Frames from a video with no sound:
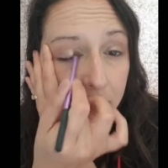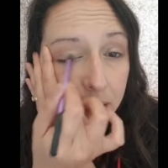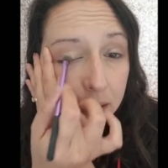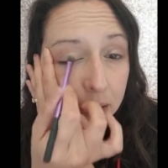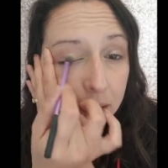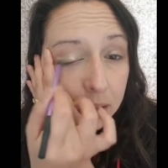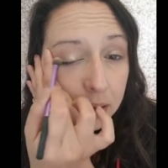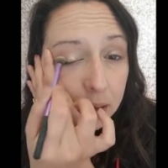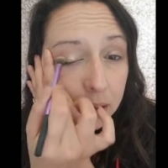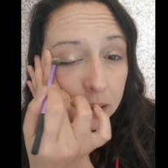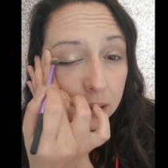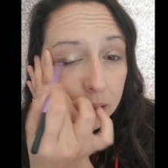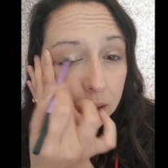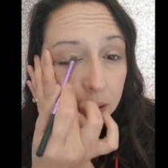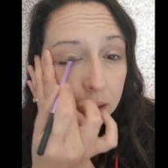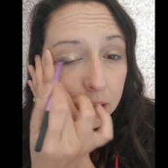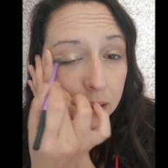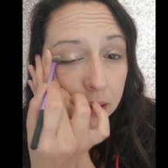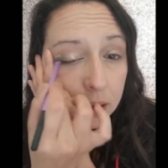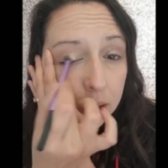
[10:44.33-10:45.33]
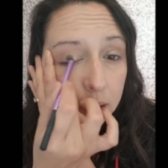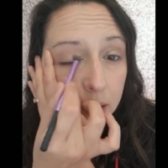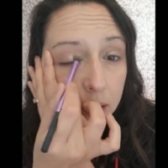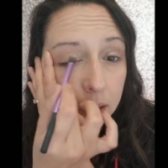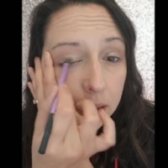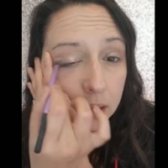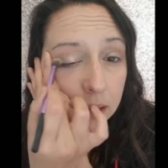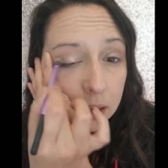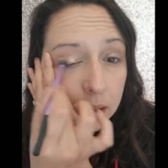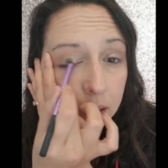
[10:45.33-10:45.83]

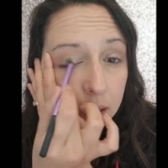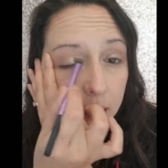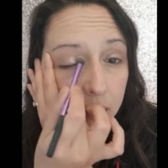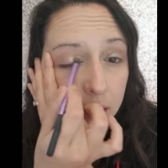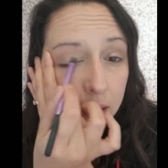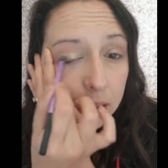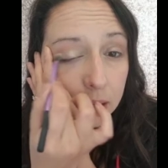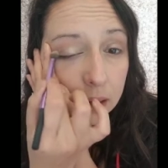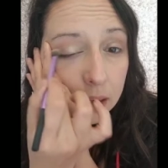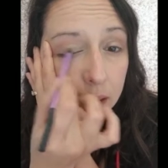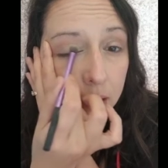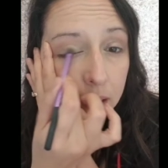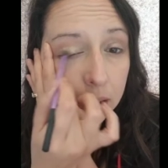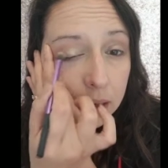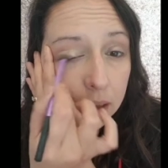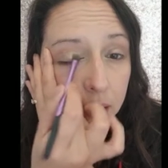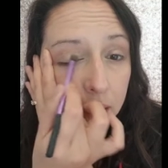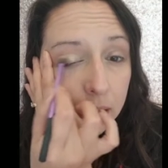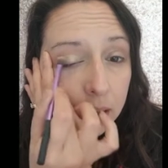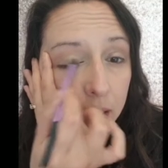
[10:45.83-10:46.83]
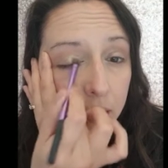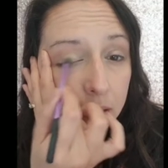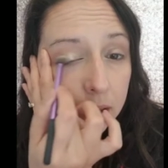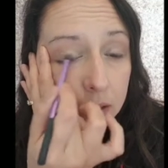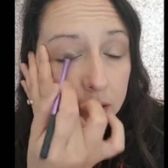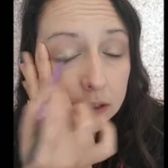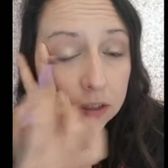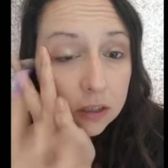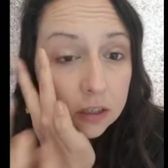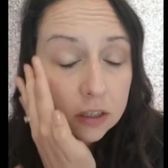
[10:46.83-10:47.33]

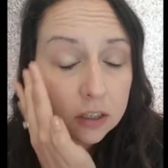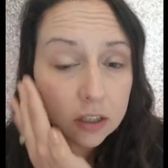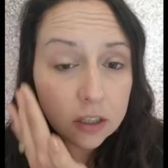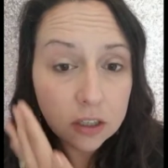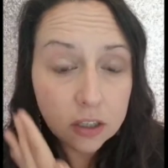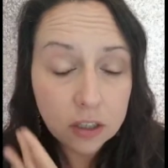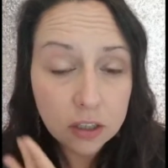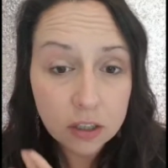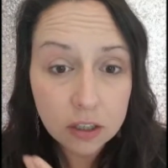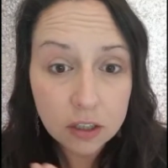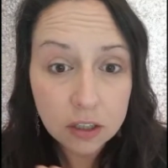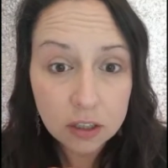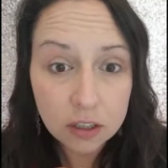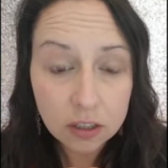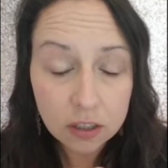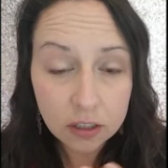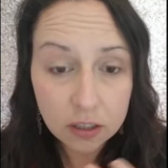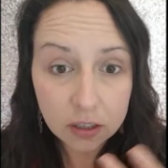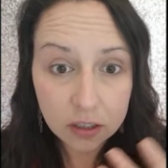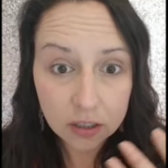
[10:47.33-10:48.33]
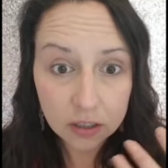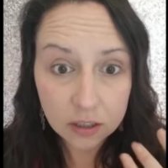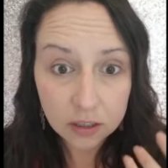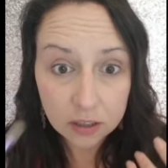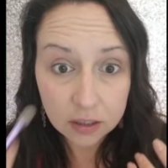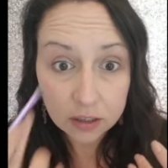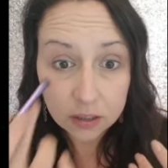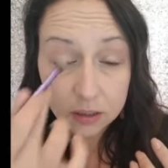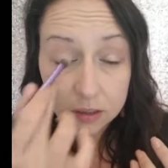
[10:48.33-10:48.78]
No one is speaking in this clip.